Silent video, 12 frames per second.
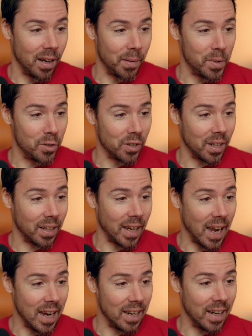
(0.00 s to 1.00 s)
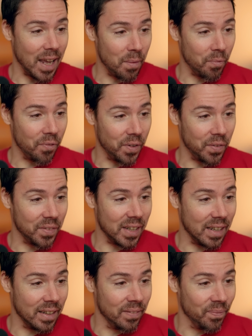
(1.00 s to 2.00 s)
I'm using a Canon M
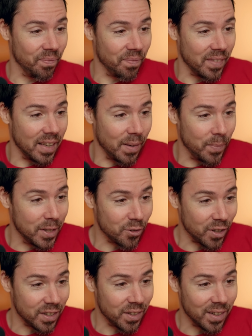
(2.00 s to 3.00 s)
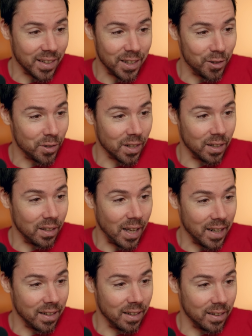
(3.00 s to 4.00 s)
fifty. I'm interested in using
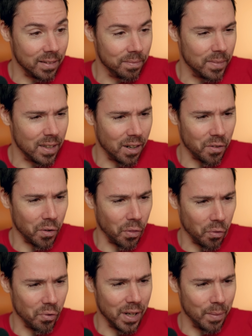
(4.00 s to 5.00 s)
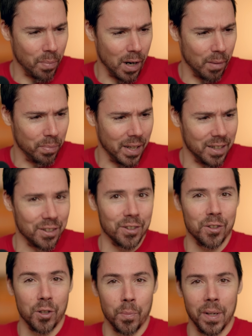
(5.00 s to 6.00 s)
Leica and other three D pop
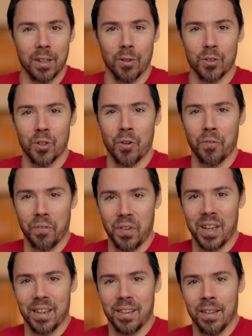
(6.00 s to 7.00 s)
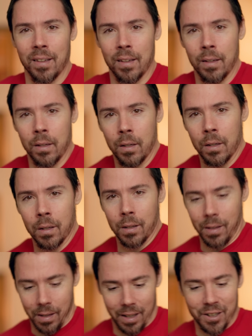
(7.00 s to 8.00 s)
lenses. Too bad those don't fit.
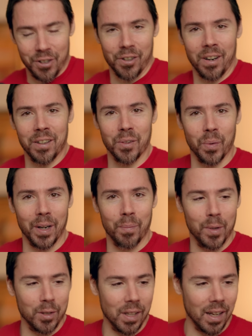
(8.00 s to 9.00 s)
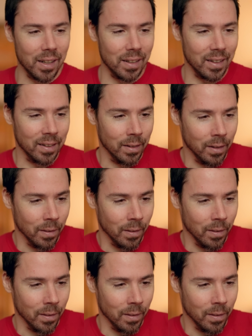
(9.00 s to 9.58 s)
Like your underwear, most likely.